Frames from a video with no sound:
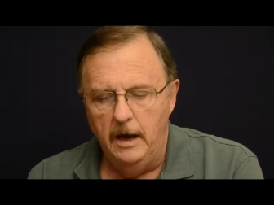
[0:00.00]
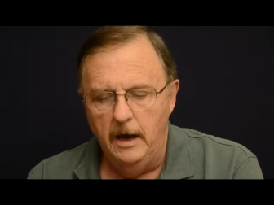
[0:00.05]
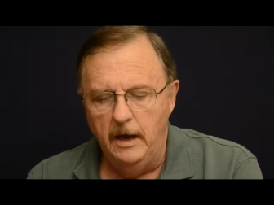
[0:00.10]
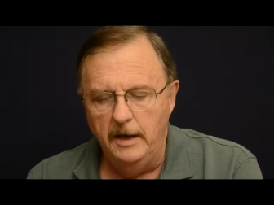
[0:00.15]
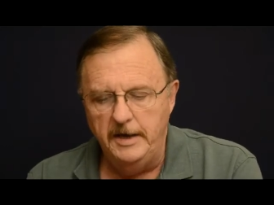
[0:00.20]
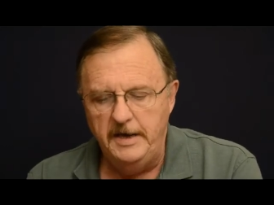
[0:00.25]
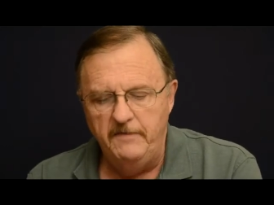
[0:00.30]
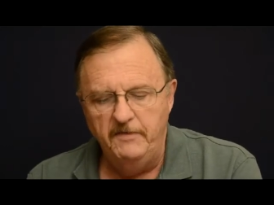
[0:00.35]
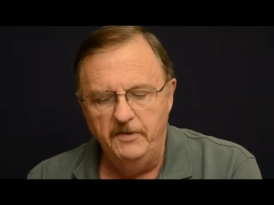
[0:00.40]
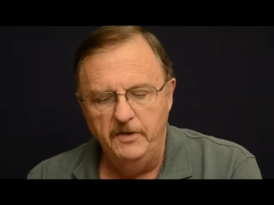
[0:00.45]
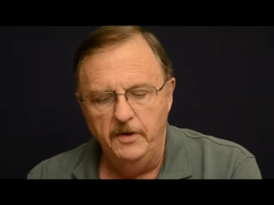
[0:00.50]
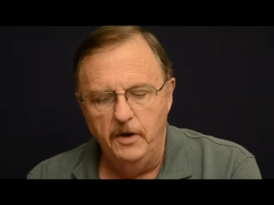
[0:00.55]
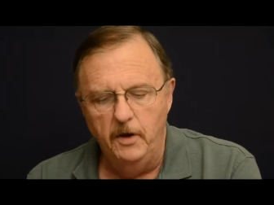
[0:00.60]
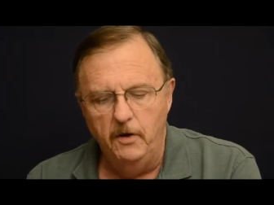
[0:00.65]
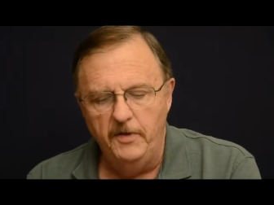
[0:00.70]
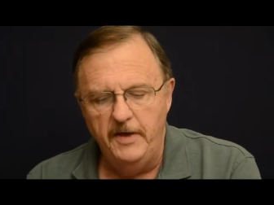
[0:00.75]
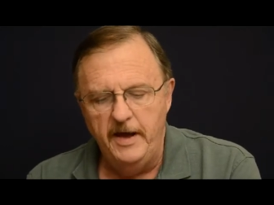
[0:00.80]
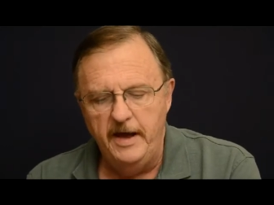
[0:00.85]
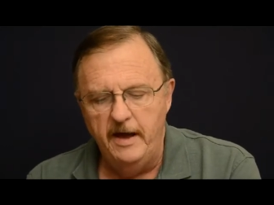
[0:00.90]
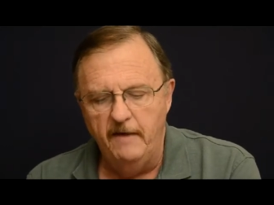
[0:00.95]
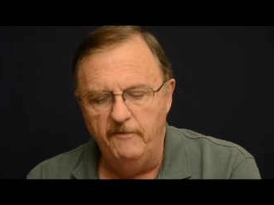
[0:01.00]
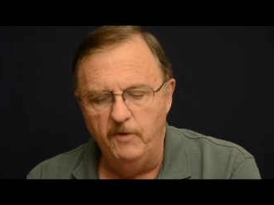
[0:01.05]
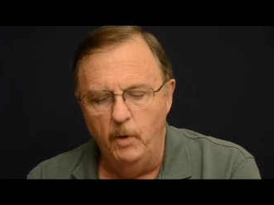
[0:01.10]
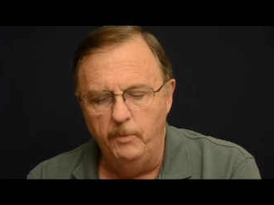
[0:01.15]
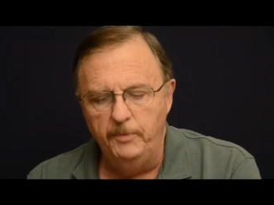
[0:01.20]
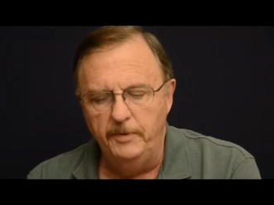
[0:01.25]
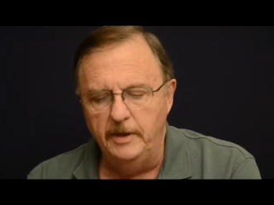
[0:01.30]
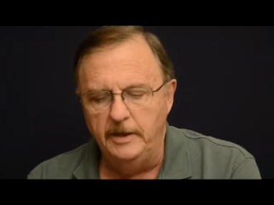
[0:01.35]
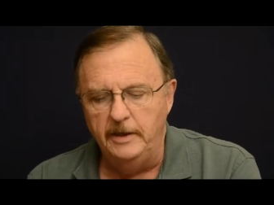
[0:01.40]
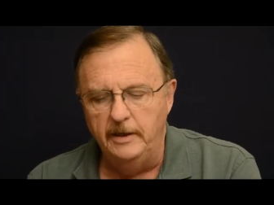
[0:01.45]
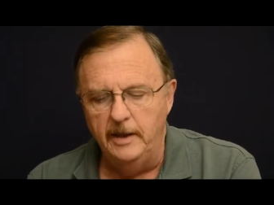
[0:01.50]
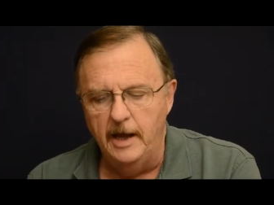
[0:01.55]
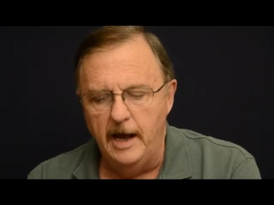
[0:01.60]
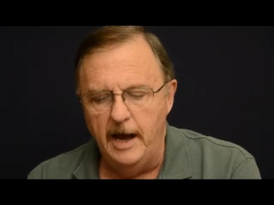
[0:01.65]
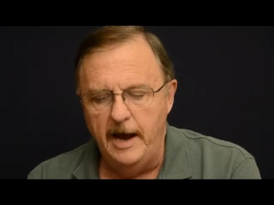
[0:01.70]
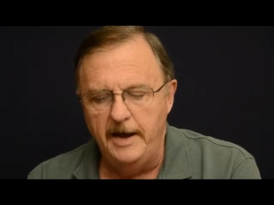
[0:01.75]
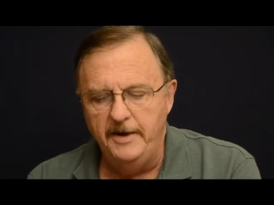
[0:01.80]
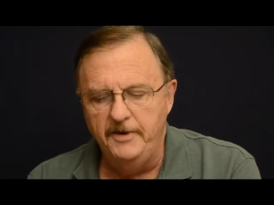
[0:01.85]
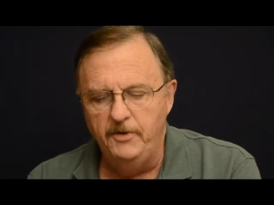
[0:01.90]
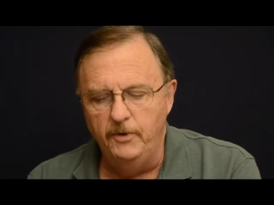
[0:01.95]
even though they have openly
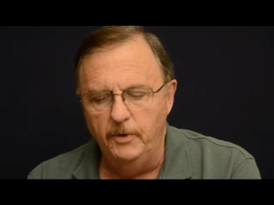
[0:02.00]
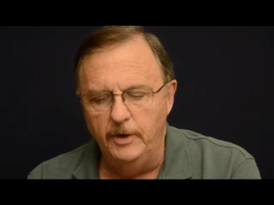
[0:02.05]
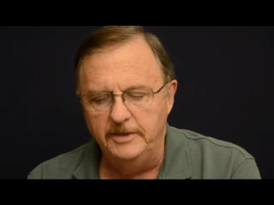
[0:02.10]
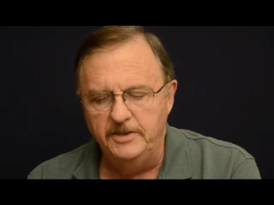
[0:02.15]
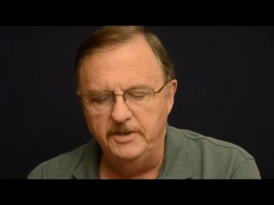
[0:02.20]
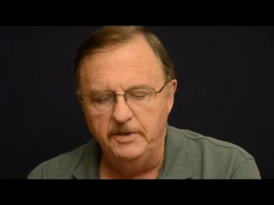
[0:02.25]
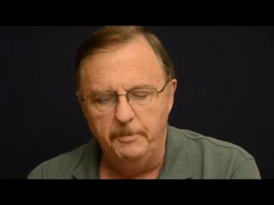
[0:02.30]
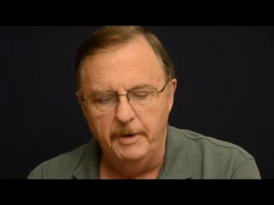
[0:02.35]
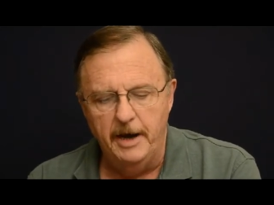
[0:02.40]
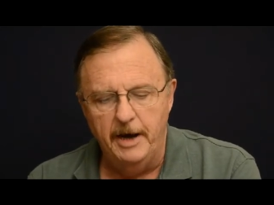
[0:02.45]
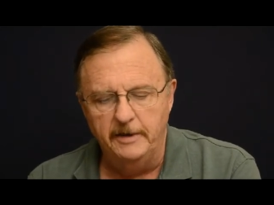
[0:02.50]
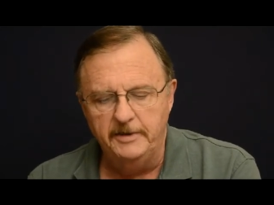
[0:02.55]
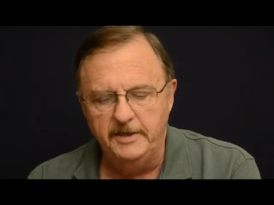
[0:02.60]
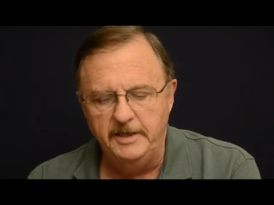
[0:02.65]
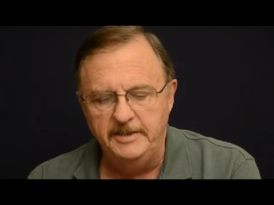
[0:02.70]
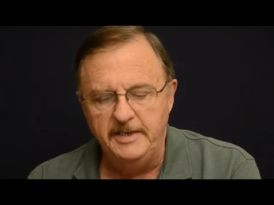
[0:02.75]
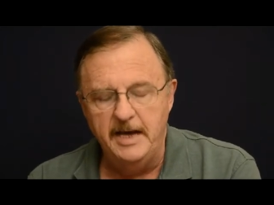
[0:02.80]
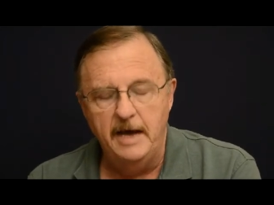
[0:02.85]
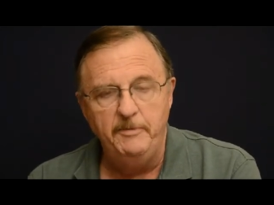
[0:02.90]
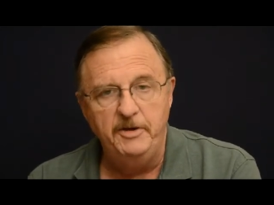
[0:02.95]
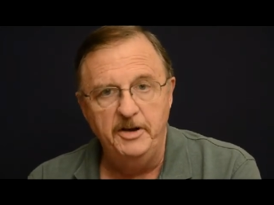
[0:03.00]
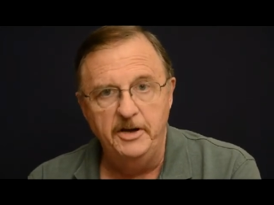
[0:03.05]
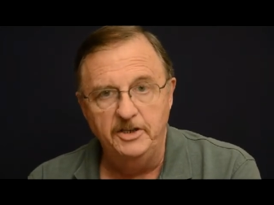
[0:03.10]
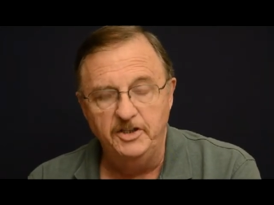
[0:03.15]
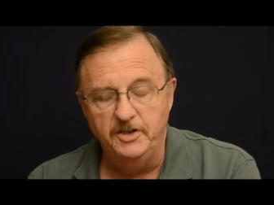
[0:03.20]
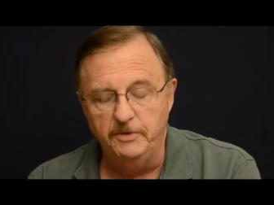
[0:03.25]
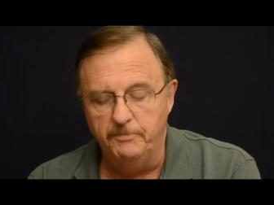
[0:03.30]
lied to us about these ammunition